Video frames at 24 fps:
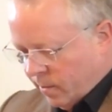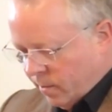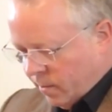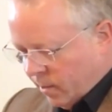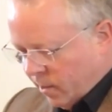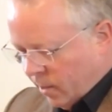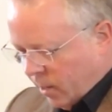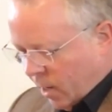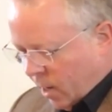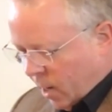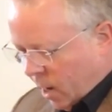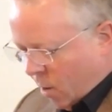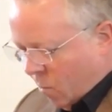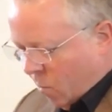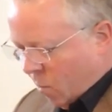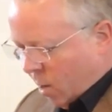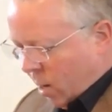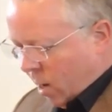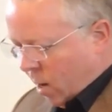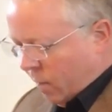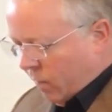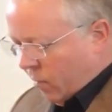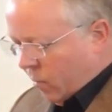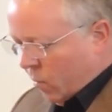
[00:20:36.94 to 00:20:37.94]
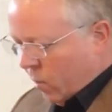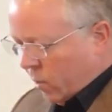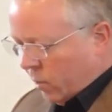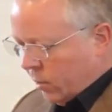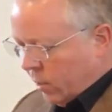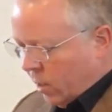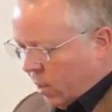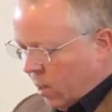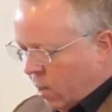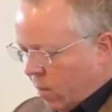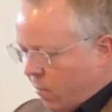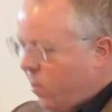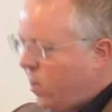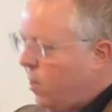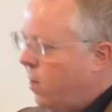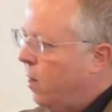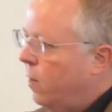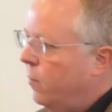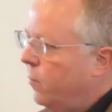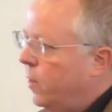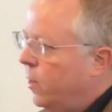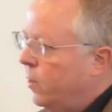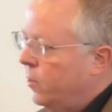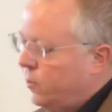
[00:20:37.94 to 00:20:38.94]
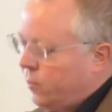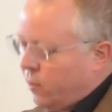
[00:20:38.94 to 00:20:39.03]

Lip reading: Again, I want everyone to hear me on this.